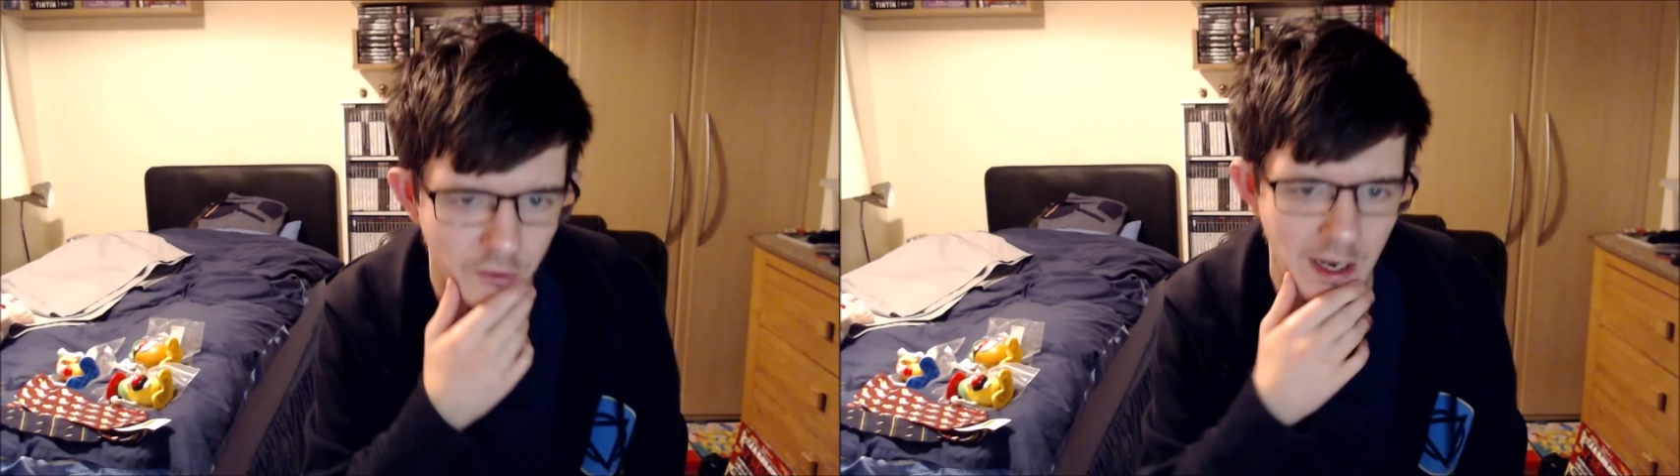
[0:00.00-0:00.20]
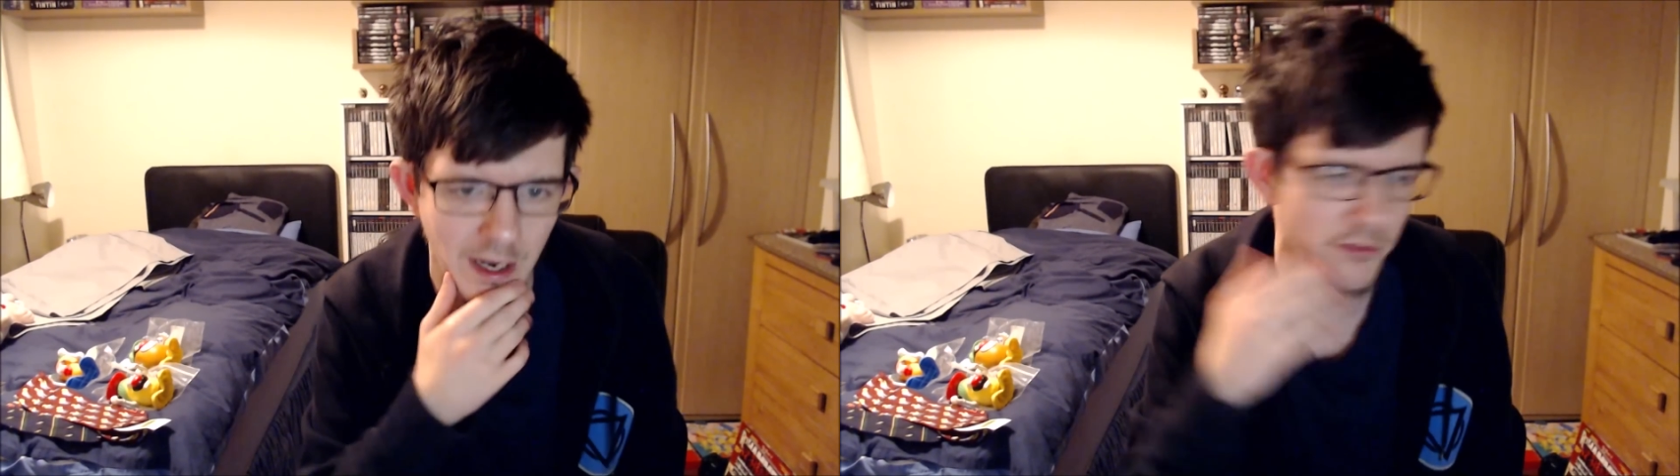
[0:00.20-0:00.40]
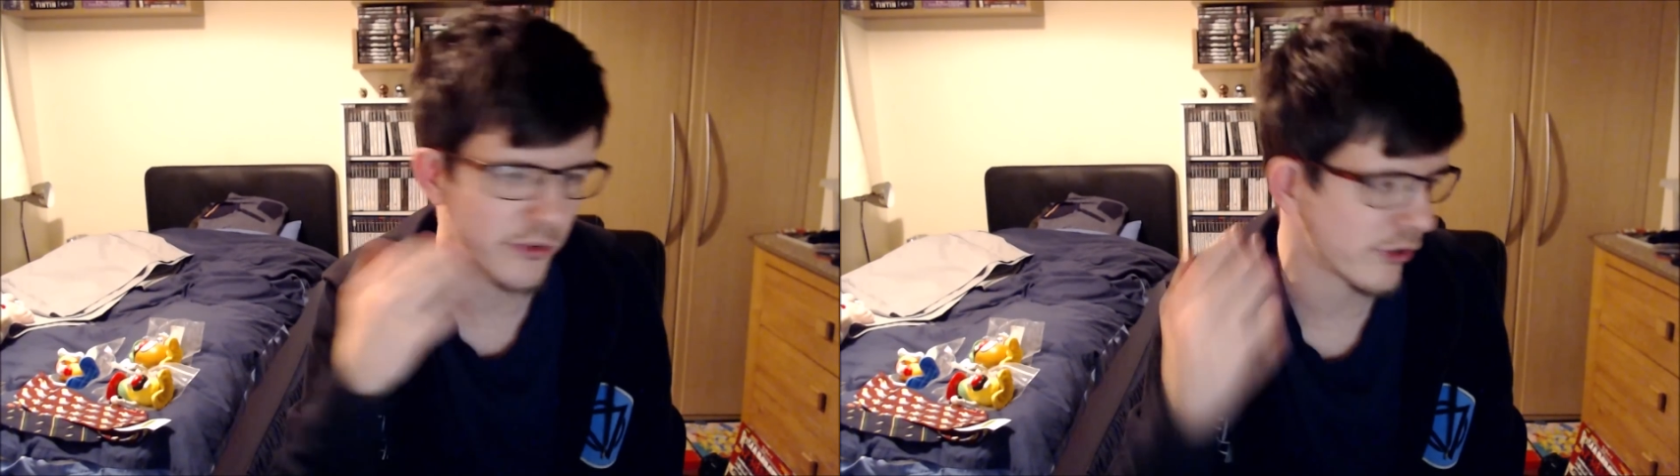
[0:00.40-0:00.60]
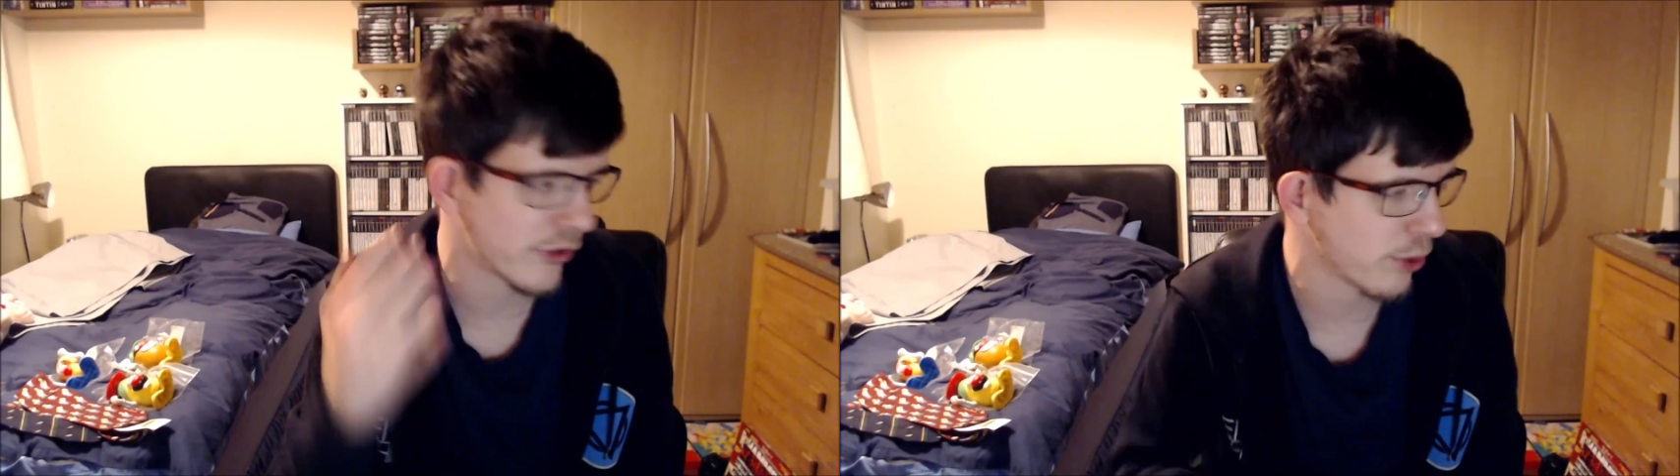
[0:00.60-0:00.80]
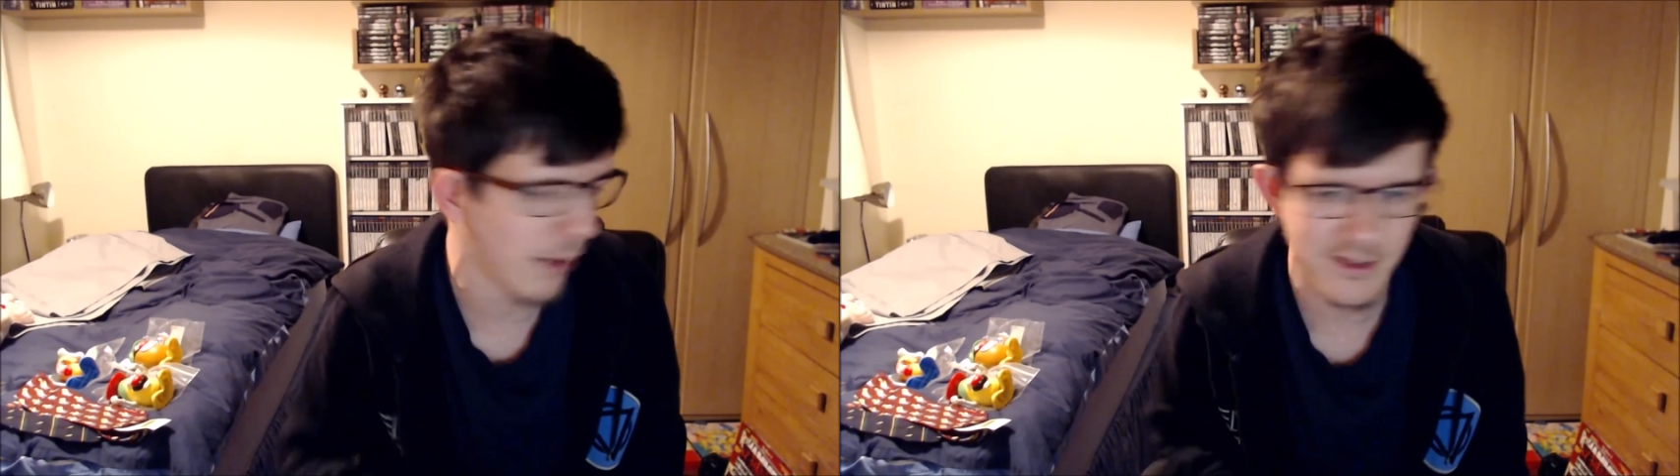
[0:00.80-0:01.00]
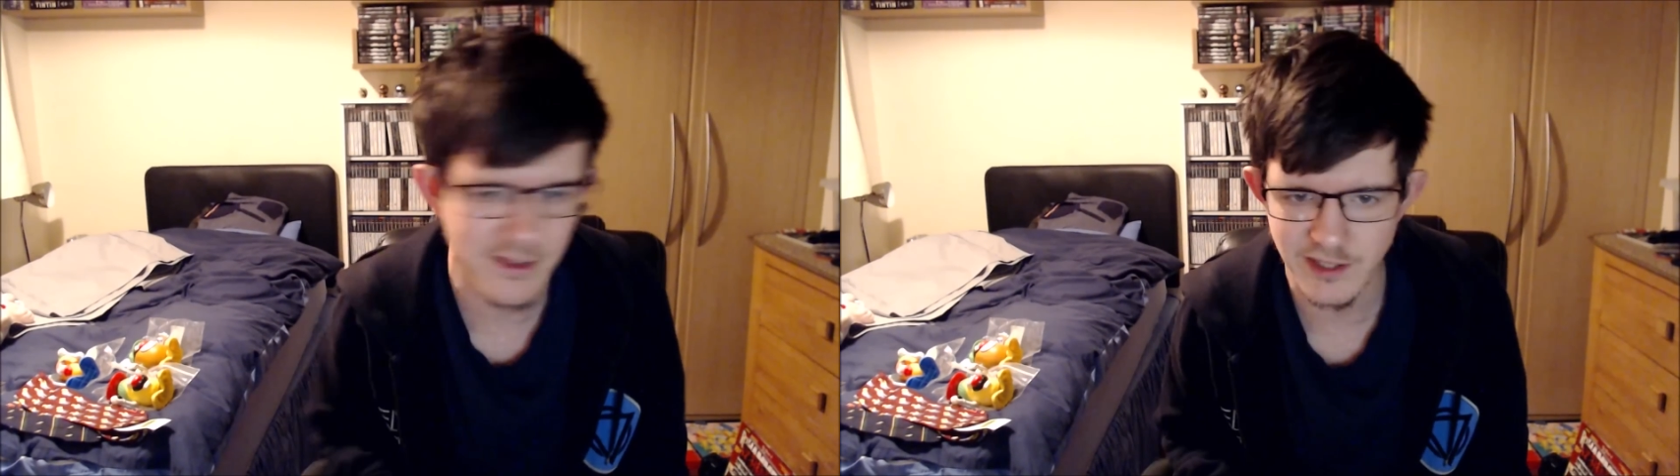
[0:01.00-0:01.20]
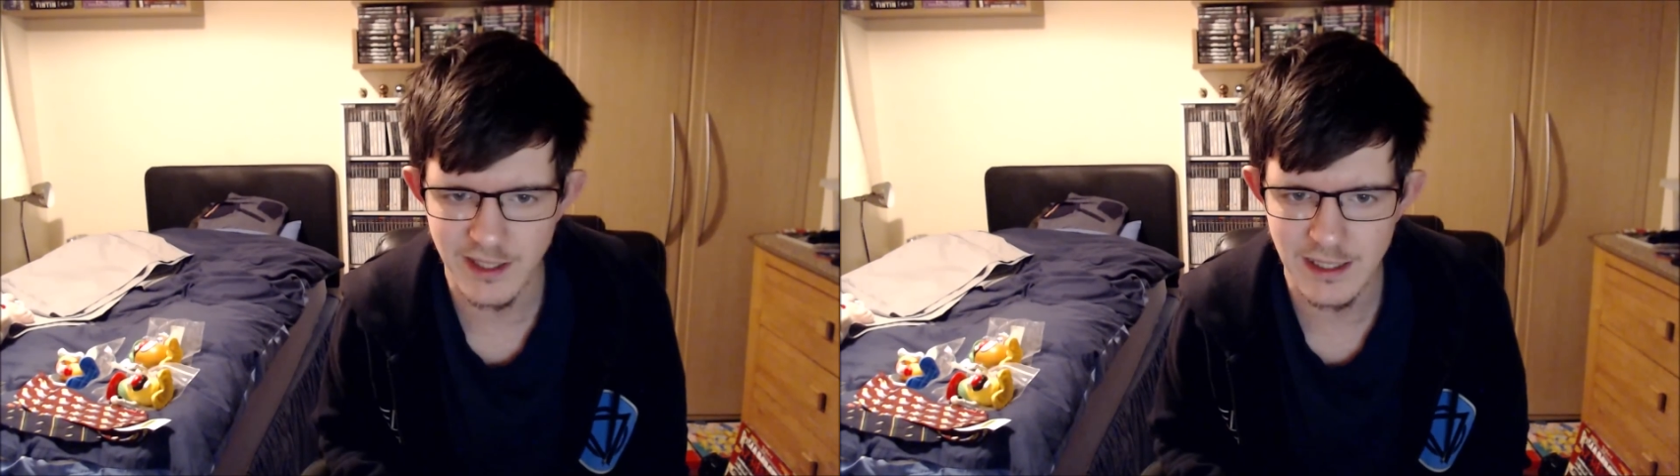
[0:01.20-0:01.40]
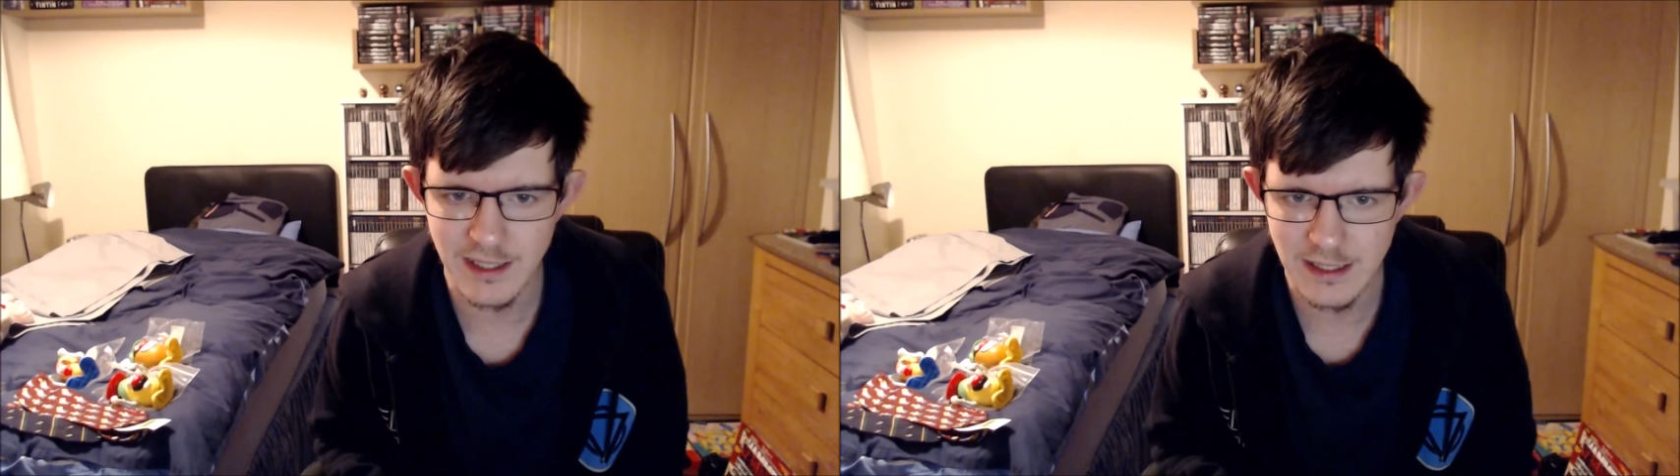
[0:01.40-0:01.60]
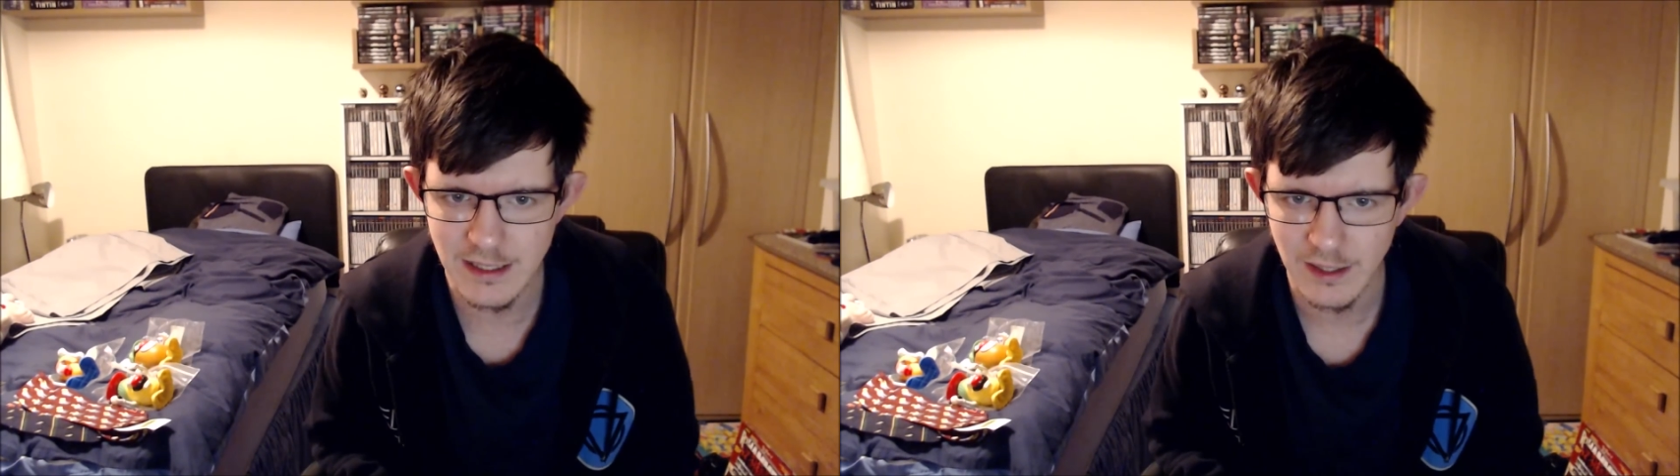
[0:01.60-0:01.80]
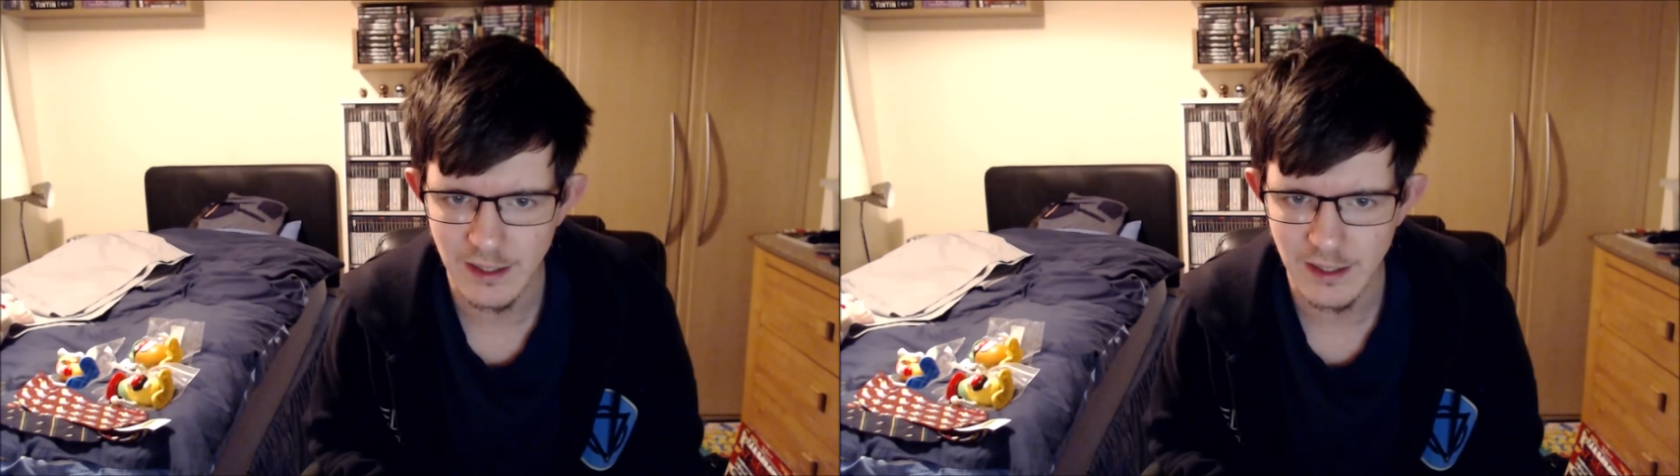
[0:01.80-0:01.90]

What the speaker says: around 20,